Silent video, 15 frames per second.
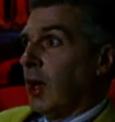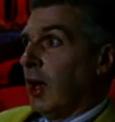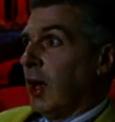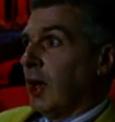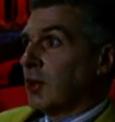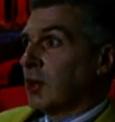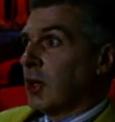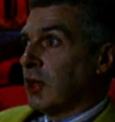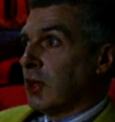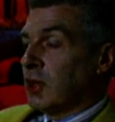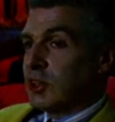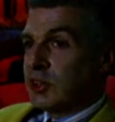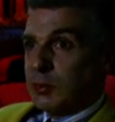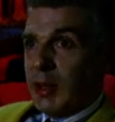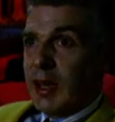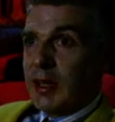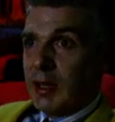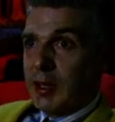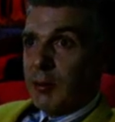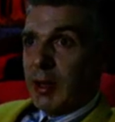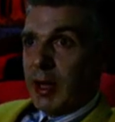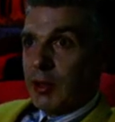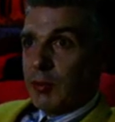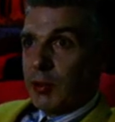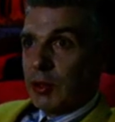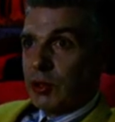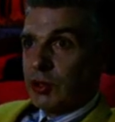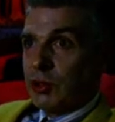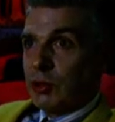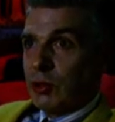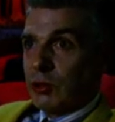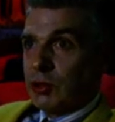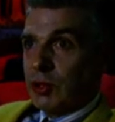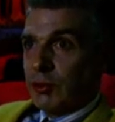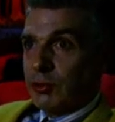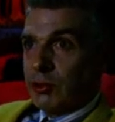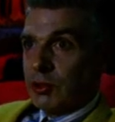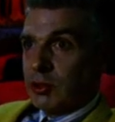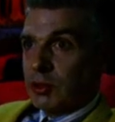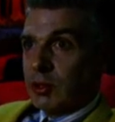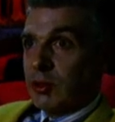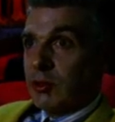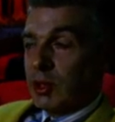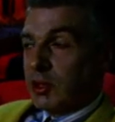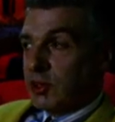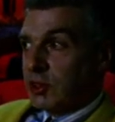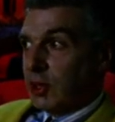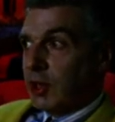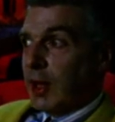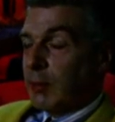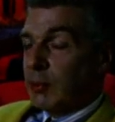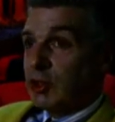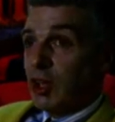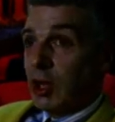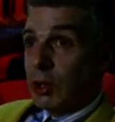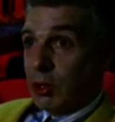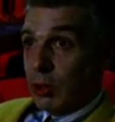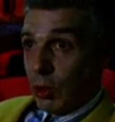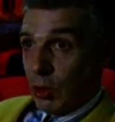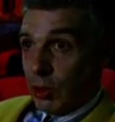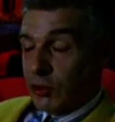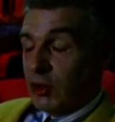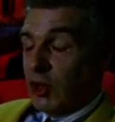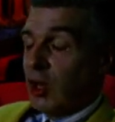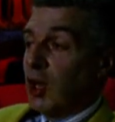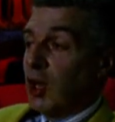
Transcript: and getting a smack in the mouth because you look different. And that still happens a lot.